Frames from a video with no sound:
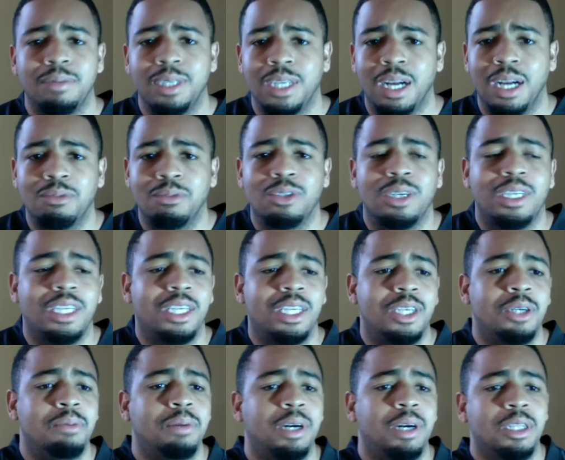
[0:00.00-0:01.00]
here. I'm trying to
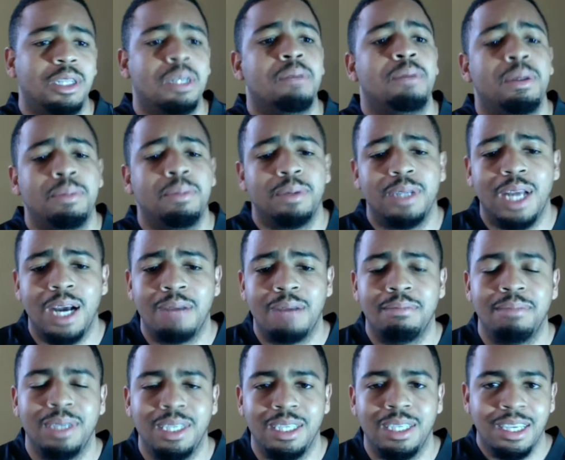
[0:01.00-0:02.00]
help other people, not
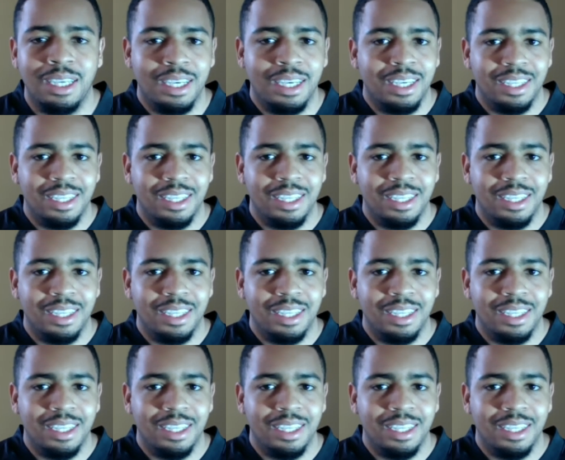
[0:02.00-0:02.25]
me.